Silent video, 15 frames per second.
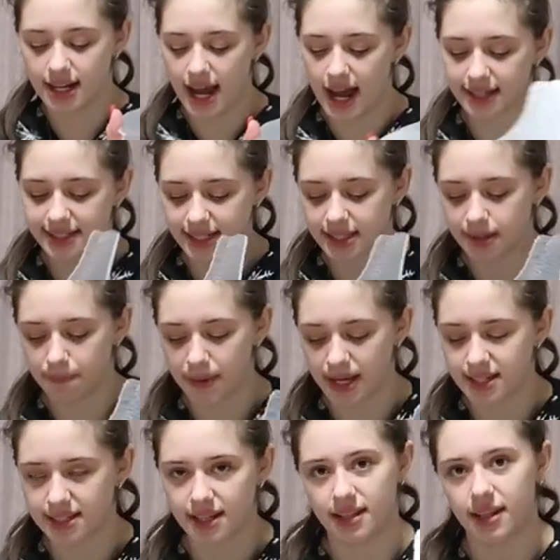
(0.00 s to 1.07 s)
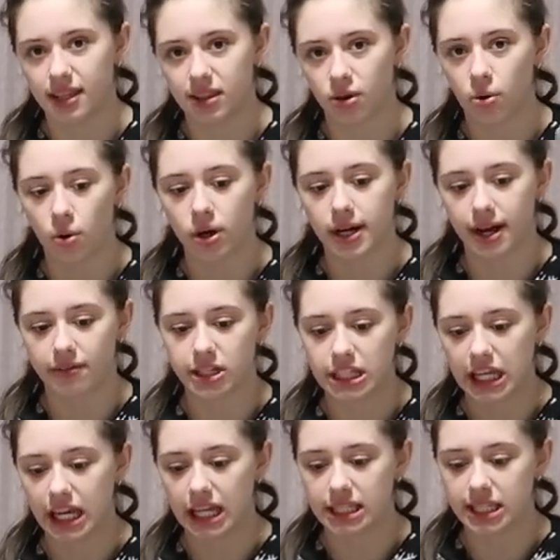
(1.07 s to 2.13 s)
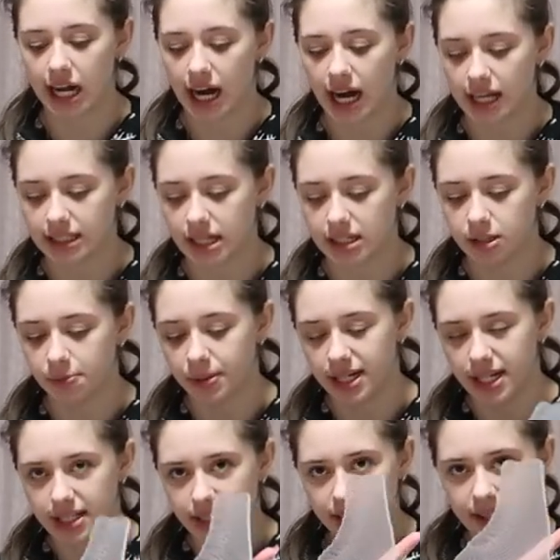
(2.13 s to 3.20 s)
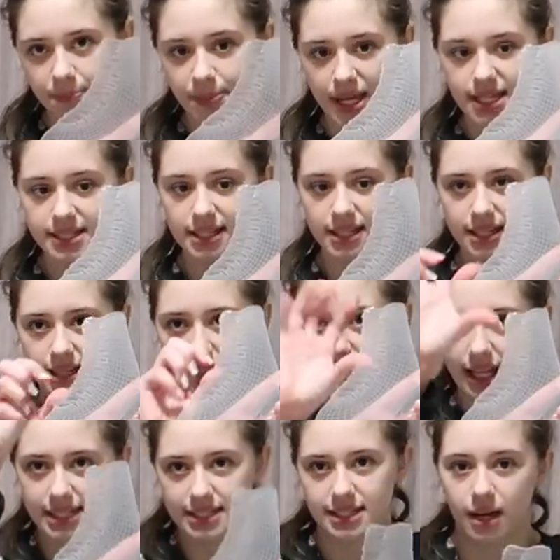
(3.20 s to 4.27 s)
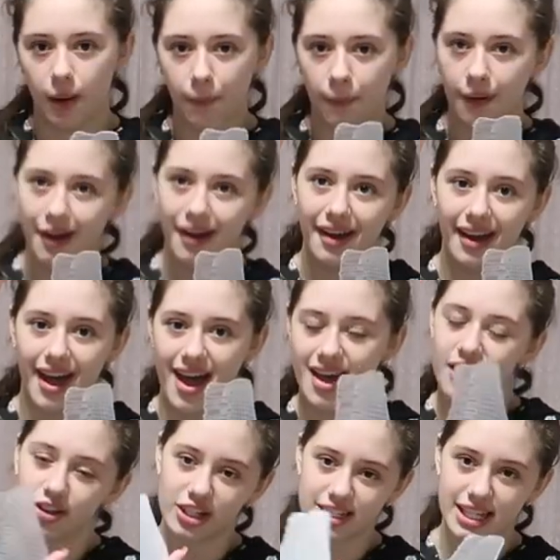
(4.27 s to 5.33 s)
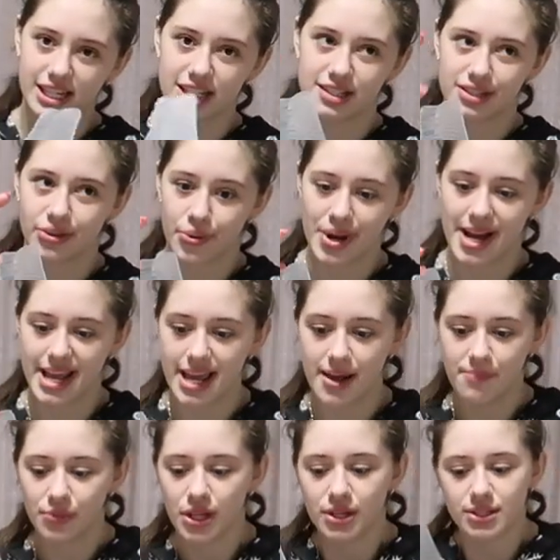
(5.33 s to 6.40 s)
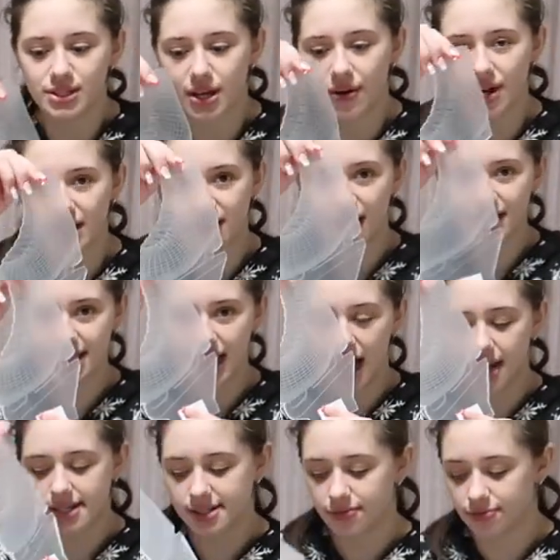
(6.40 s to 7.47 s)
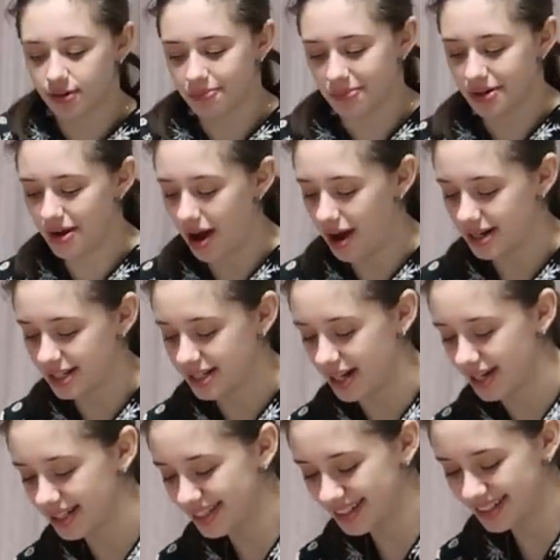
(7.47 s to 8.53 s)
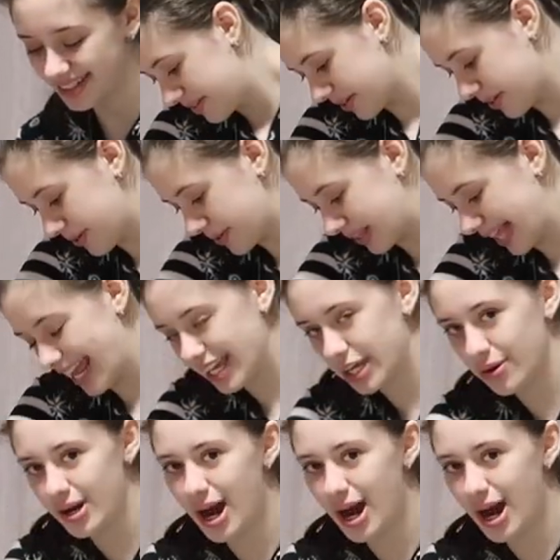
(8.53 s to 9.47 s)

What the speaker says: it has like the base and like the cord and everything in there. And like you put it in like the base and it lights up. And it looks like it's 3D. So I got that from Nadia. So thank you,